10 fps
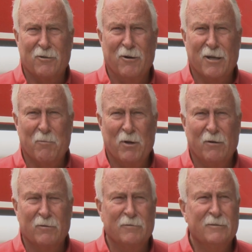turning a
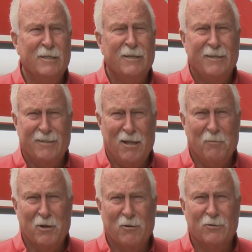boat, tell them
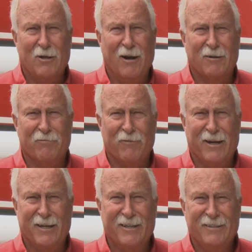to go talk to Fred.